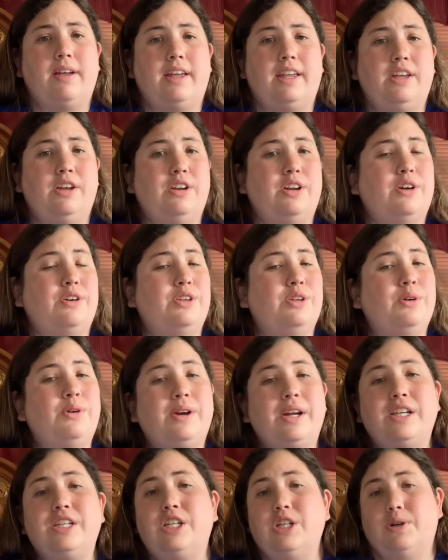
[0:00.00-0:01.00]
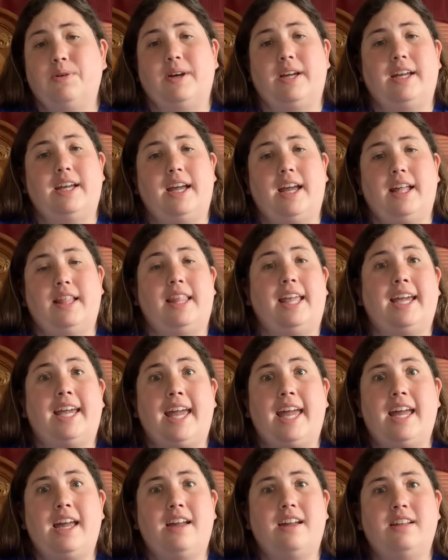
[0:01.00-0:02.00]
You can do it. And they
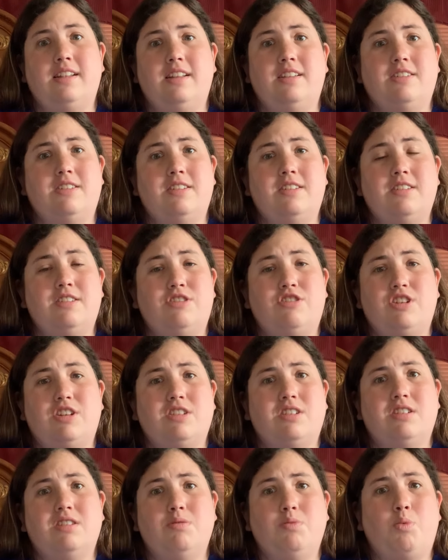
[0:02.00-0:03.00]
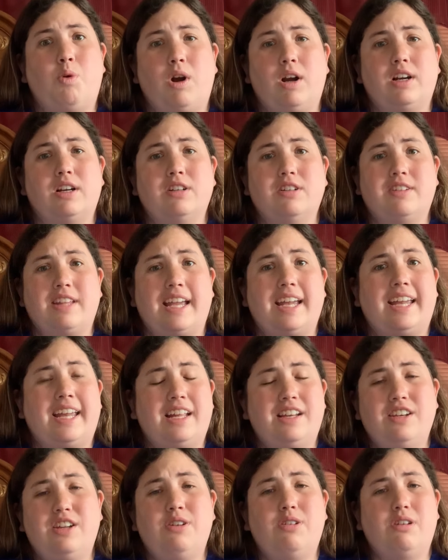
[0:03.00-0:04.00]
can. This isn't just words. They
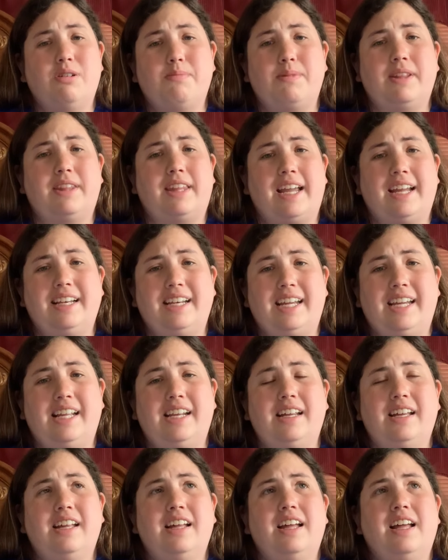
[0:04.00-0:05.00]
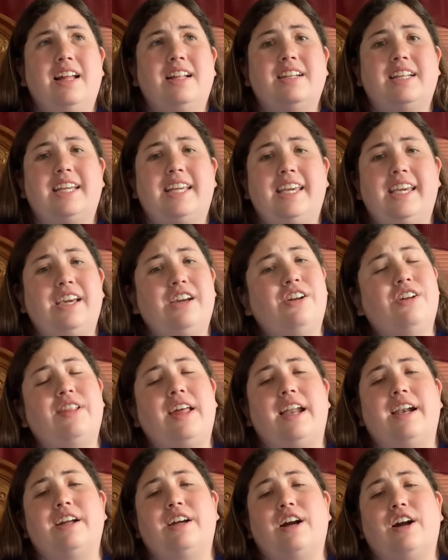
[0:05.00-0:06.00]
can do it, but they need to hear
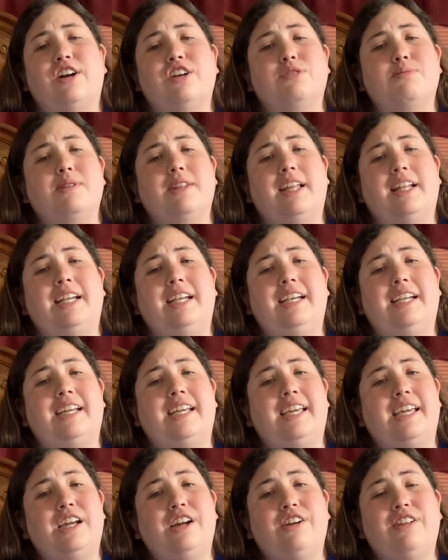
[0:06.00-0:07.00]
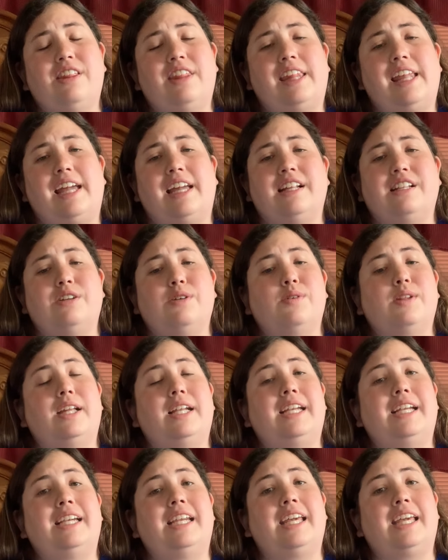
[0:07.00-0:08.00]
that encouragement. They need to hear that they can do it. They
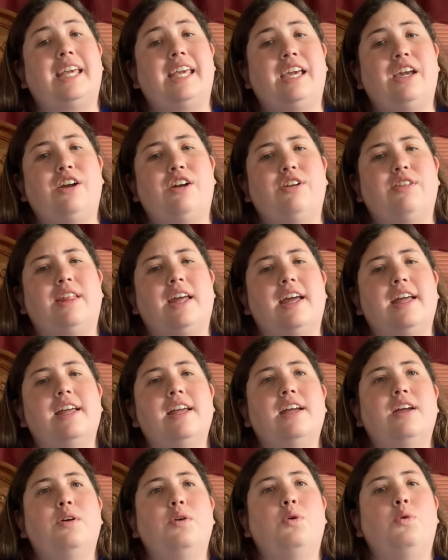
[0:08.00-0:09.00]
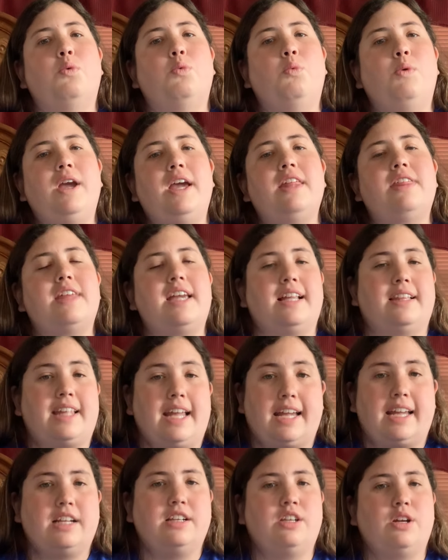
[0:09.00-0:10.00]
need to hear that we think
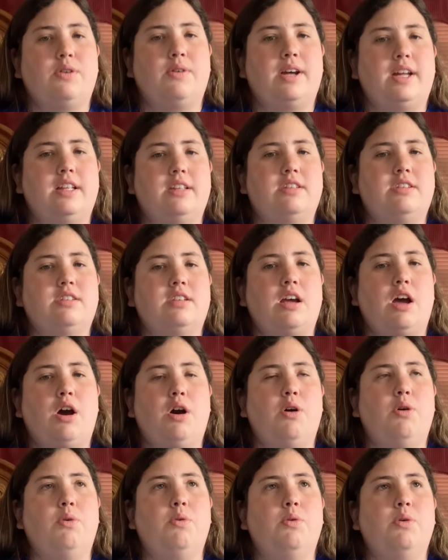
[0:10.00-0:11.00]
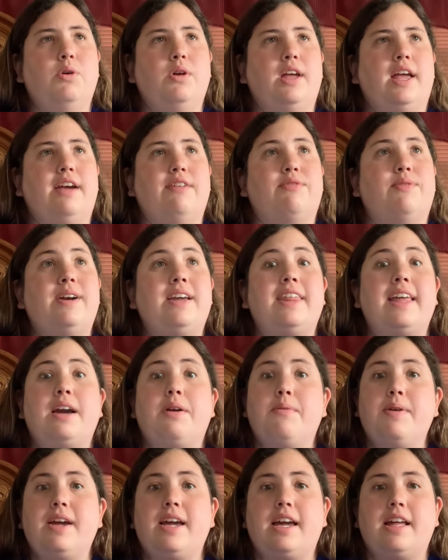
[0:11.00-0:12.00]
they can do it. So if we think
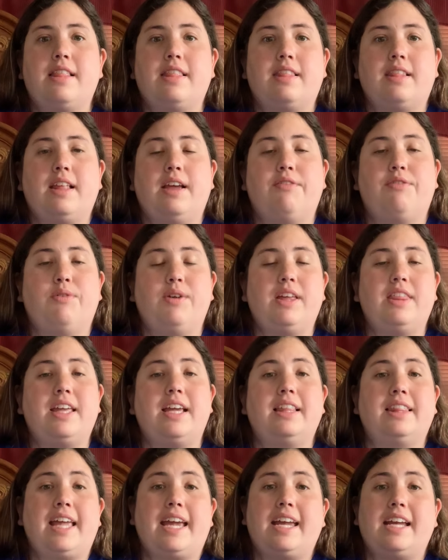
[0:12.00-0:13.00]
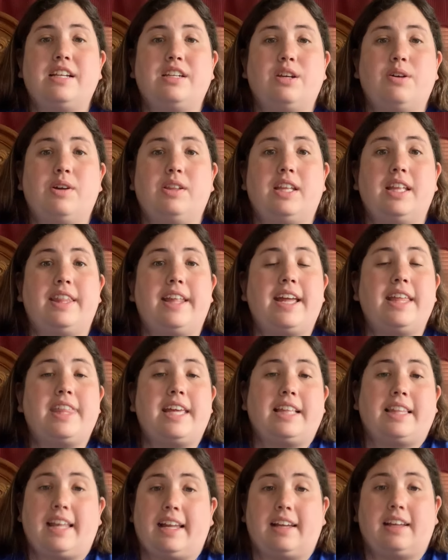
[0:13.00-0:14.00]
they can do it, then they
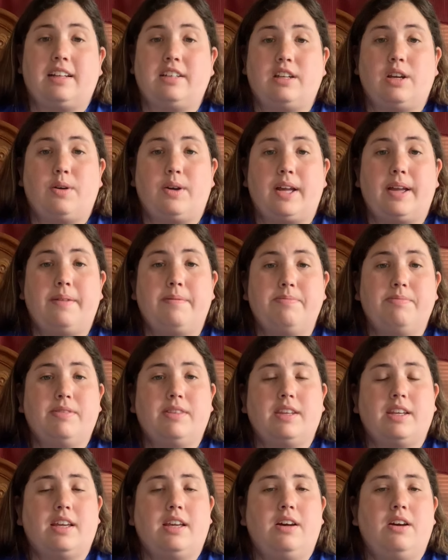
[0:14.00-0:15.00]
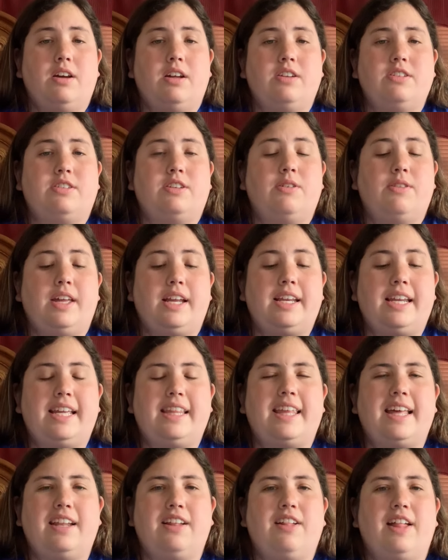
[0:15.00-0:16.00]
think they can do it. So they need
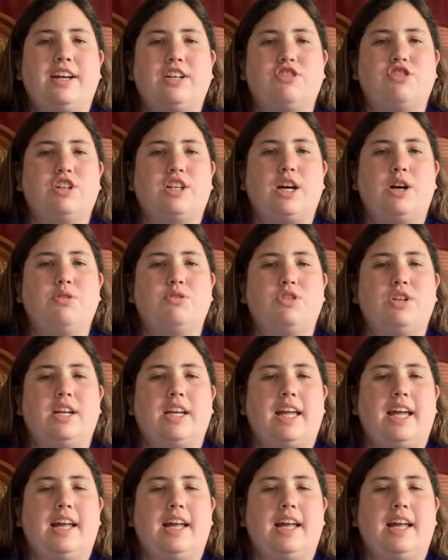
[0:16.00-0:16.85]
that little extra coaching.